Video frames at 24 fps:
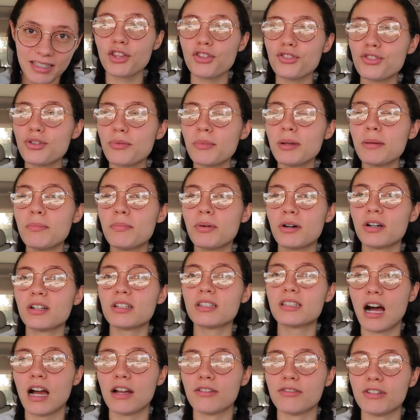There's so many
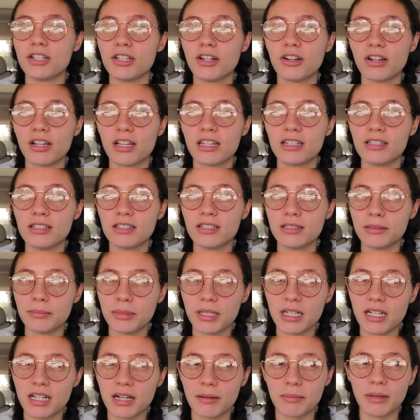books I read on Kindle
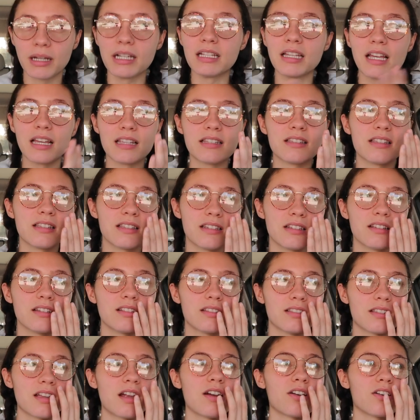Unlimited and I'm like, yes, this
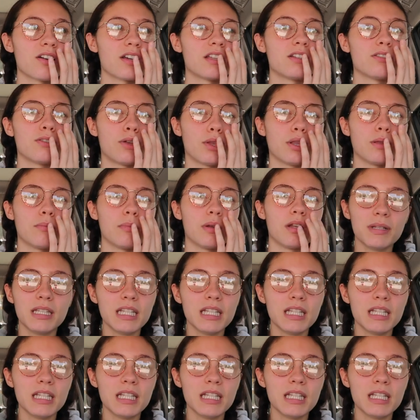can stay on Kindle Unlimited.